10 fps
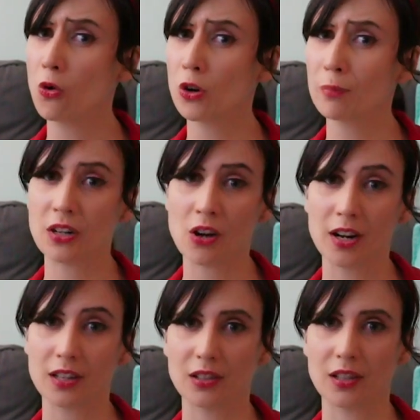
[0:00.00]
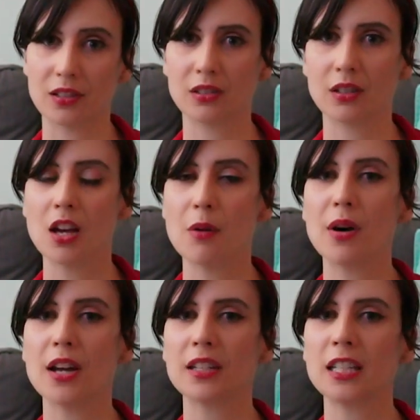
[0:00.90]
or may not exist,
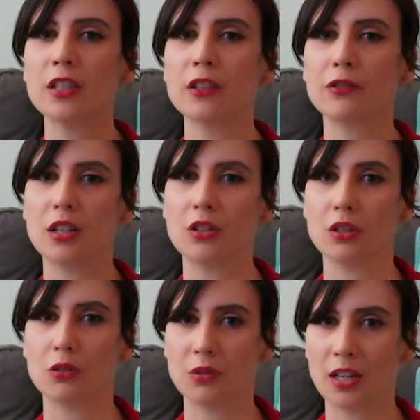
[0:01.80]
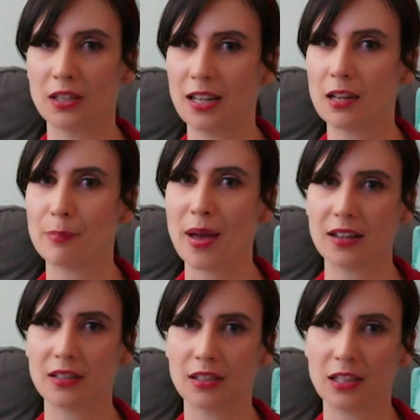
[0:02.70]
but even if they do, they take a
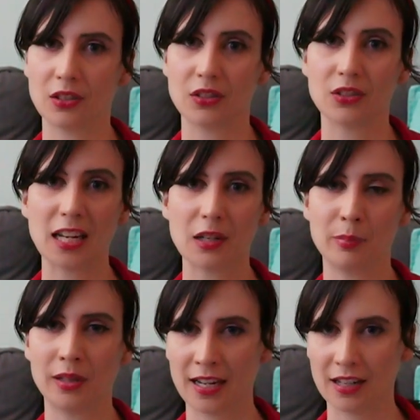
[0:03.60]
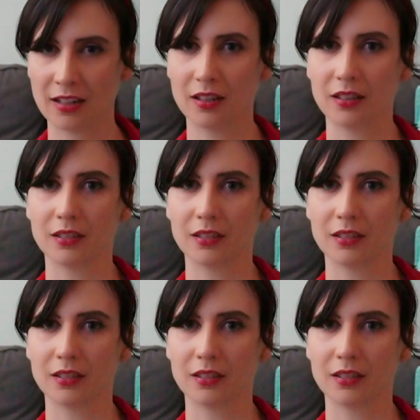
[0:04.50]
backseat to state planning.